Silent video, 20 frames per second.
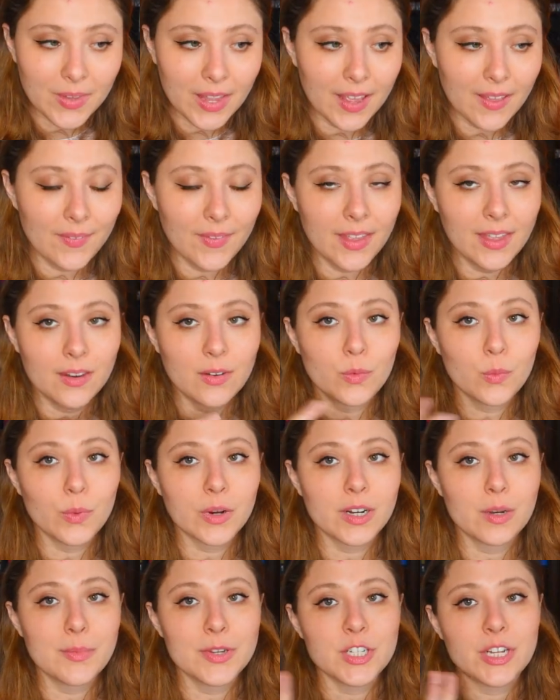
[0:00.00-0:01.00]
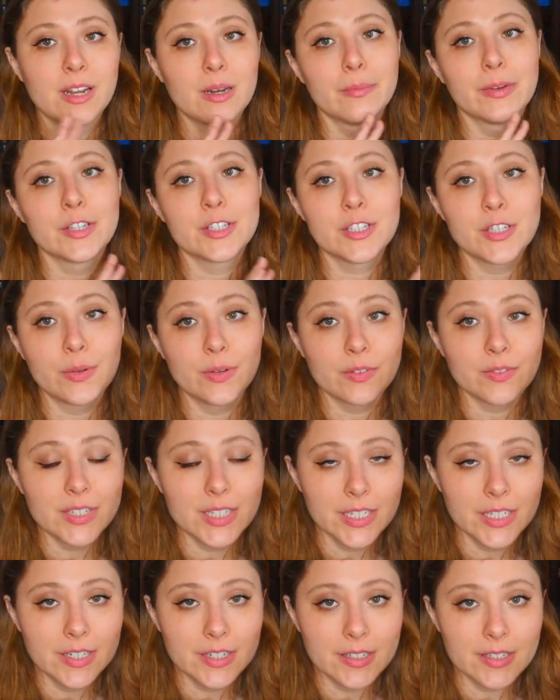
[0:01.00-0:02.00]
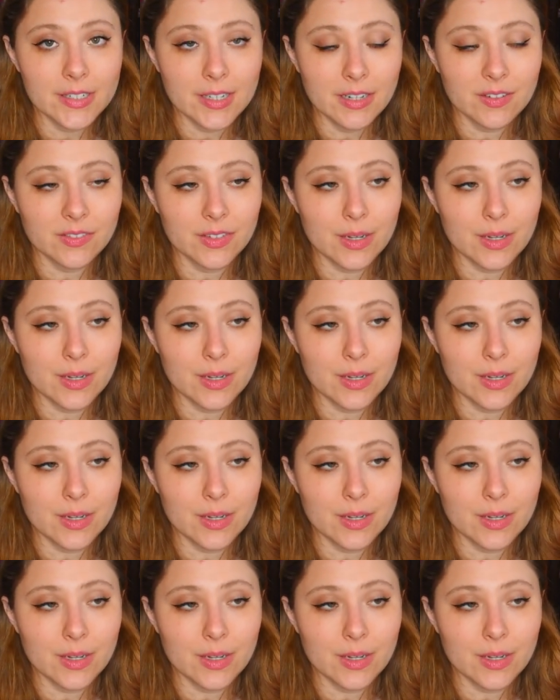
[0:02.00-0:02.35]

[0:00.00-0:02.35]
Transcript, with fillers: And then we're going to be chatting about Stone of Tears in